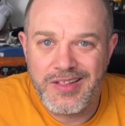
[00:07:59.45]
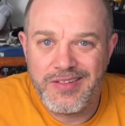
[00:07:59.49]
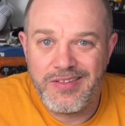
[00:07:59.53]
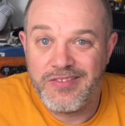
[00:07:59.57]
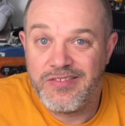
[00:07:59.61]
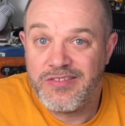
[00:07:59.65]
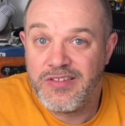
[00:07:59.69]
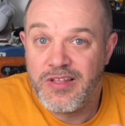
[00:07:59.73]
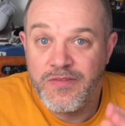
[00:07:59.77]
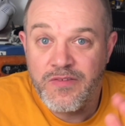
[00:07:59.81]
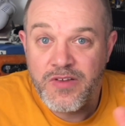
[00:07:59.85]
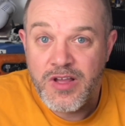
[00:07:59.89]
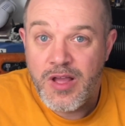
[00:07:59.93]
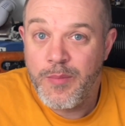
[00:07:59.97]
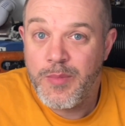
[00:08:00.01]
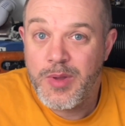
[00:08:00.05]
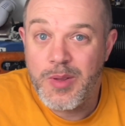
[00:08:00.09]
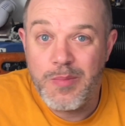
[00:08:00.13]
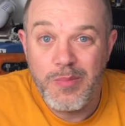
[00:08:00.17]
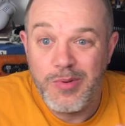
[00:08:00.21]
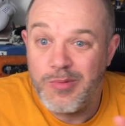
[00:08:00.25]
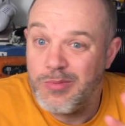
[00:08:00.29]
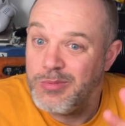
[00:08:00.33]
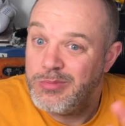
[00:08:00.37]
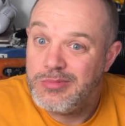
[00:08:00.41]
there's stuff
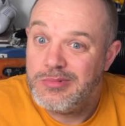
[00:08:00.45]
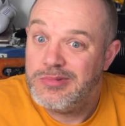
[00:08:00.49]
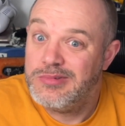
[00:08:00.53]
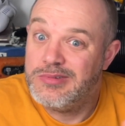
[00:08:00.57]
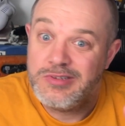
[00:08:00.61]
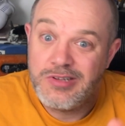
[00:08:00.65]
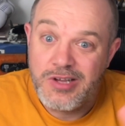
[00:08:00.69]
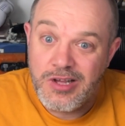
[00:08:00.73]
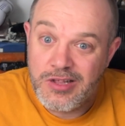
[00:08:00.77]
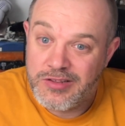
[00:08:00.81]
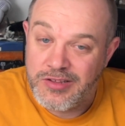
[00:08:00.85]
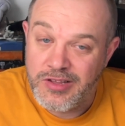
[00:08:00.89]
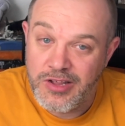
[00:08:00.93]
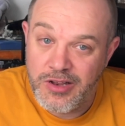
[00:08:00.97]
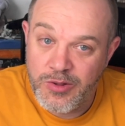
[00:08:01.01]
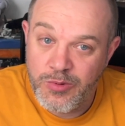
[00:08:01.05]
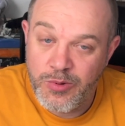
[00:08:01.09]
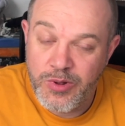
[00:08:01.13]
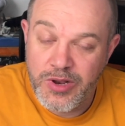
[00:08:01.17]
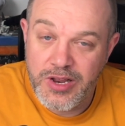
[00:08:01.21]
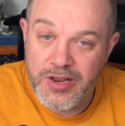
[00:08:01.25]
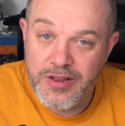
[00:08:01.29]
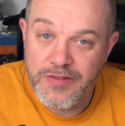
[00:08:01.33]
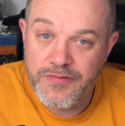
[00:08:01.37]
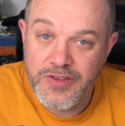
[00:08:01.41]
coming, but we can't tell you
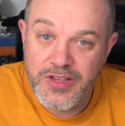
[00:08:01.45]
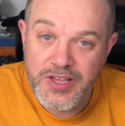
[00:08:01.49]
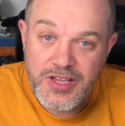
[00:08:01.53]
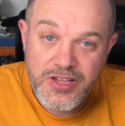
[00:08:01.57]
when any of it